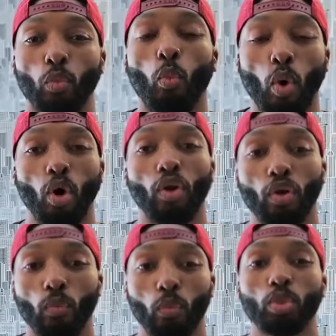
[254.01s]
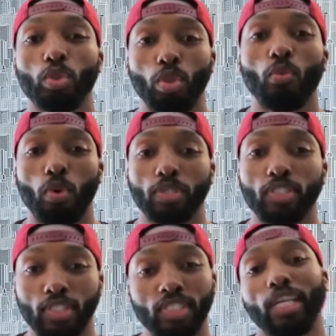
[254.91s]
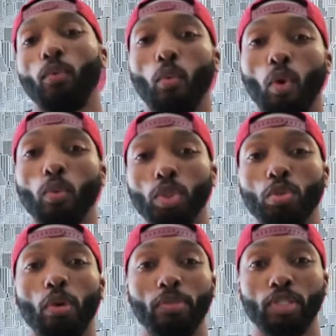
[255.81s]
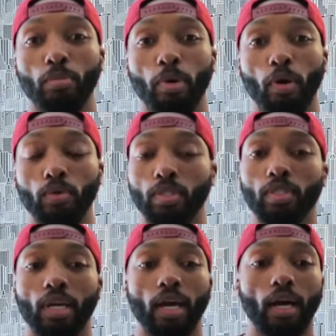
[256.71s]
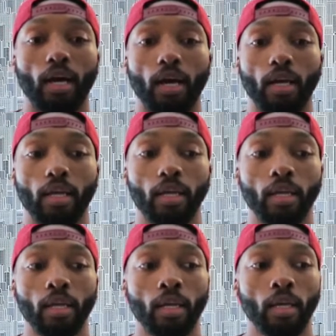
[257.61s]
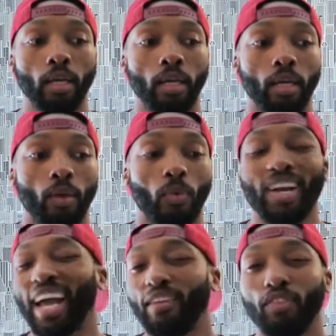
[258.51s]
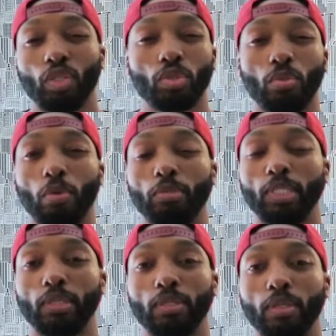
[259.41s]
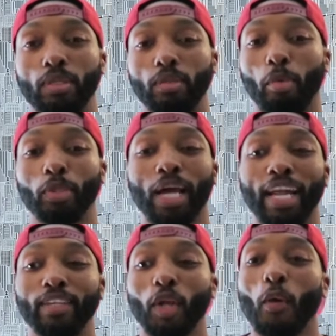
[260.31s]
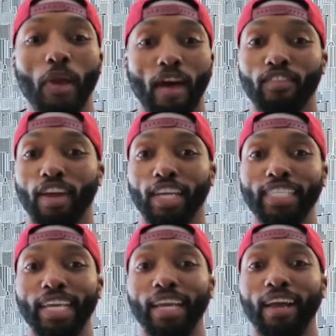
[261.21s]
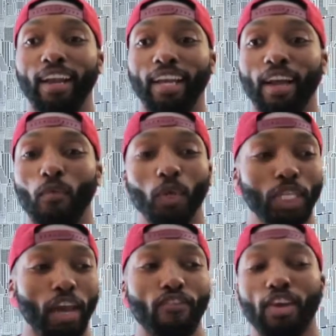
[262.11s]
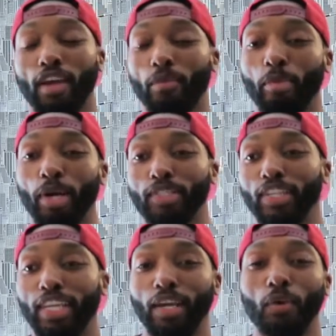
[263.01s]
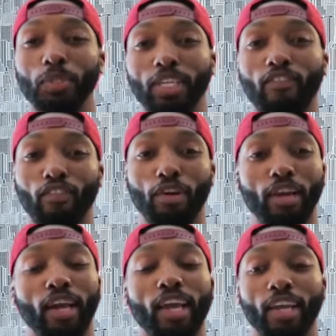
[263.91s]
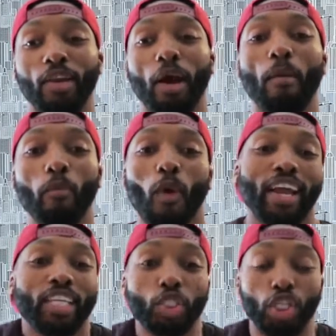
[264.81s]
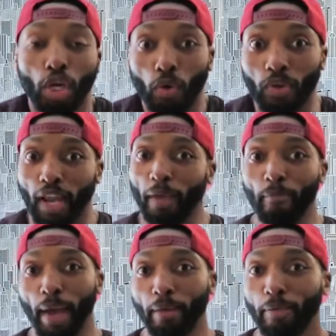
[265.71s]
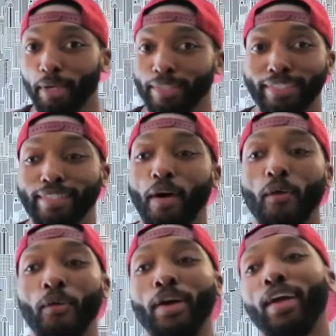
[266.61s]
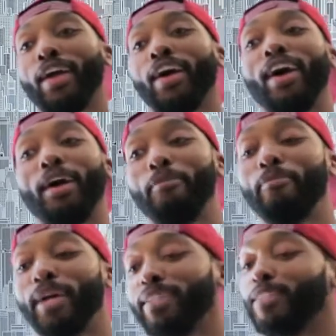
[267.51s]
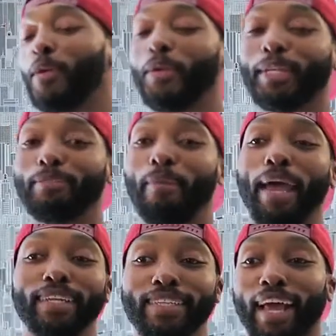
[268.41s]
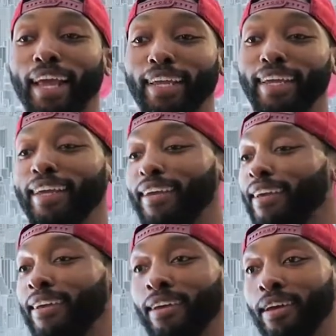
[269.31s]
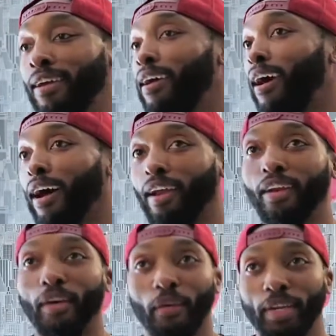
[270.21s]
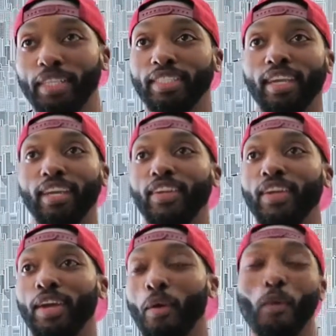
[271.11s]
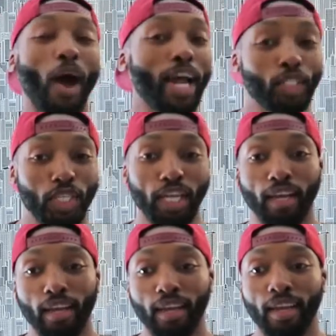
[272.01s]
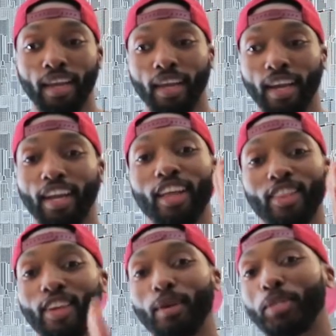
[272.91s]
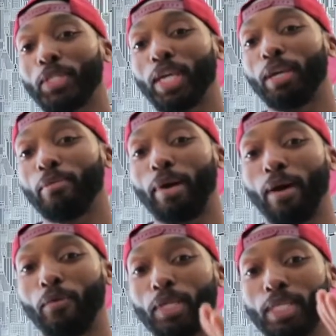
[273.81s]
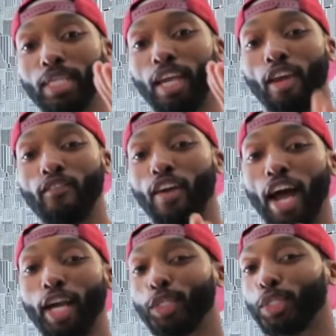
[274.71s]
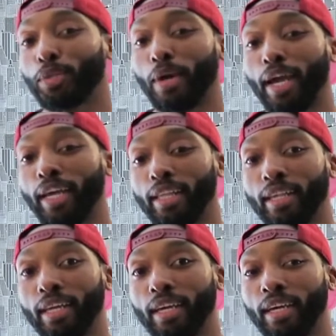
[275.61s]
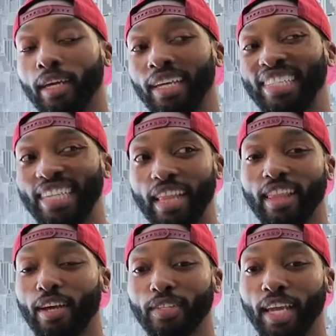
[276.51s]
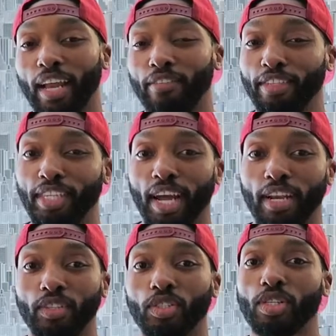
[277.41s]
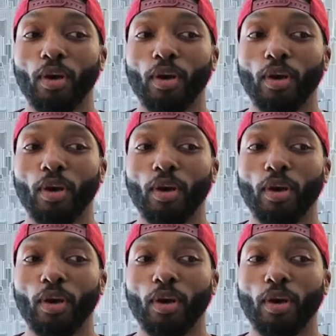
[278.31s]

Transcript: What would you want to see? What would you want me to post? Uh, what kind of videos you want me to, to post? I don't have an idea. Like I watch every other person and they're all different. You know, I'm quite a chilled, laid back person. So um, don't expect like, I don't know, eating. Well, actually, another thing I was thinking about was if I should try the 10,000 calorie challenge.